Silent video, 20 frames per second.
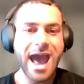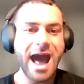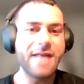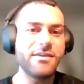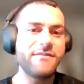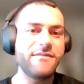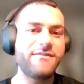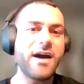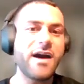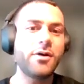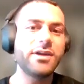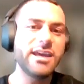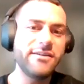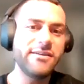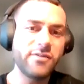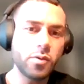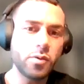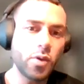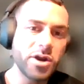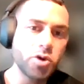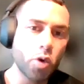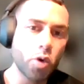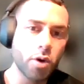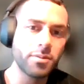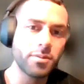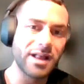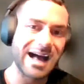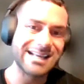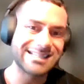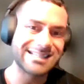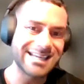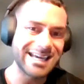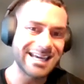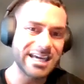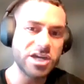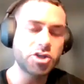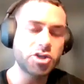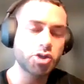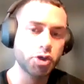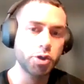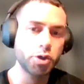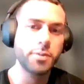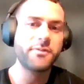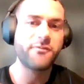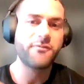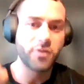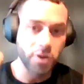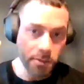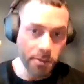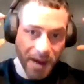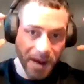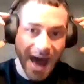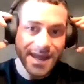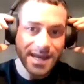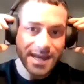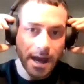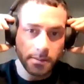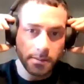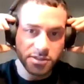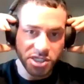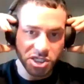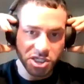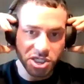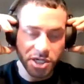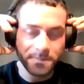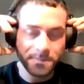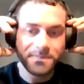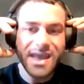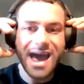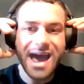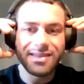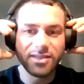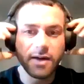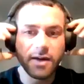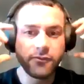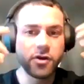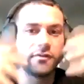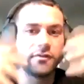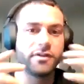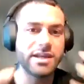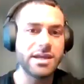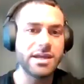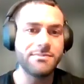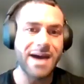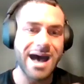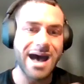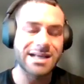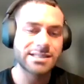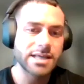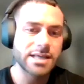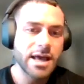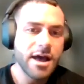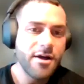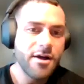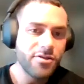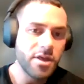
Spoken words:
And they found even when normalizing each group for their body composition and level of lean mass,